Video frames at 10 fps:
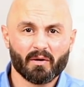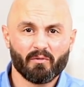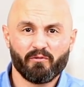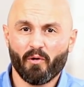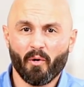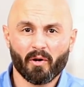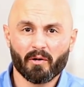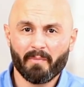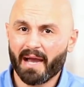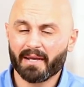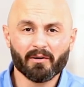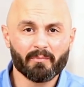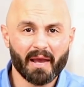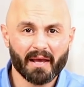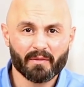for my inner
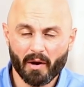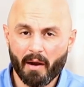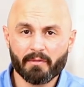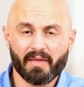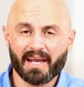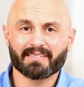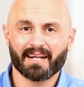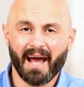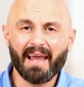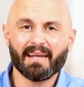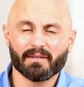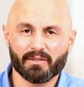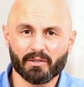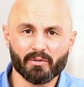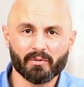man. There are things that I can
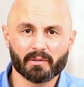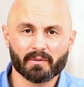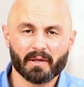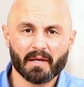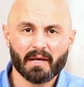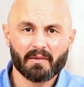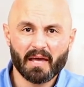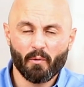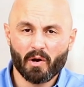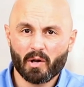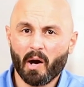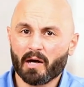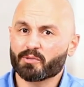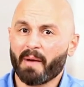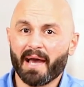do that will
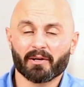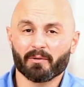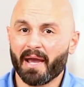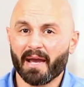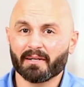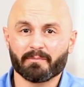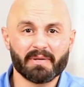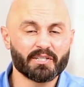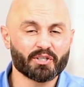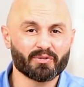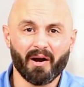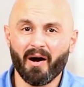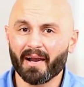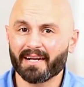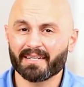cause my inner man to be
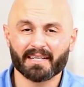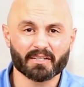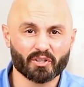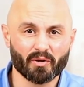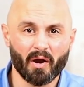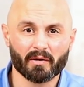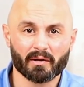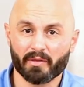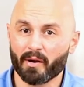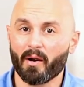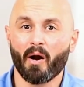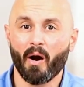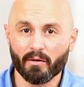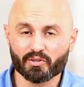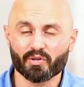strong and to get stronger. There are
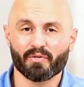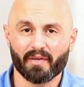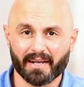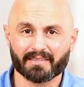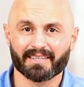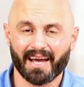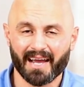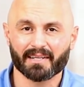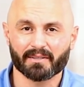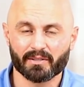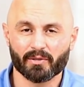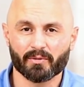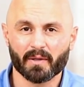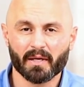also things that I can do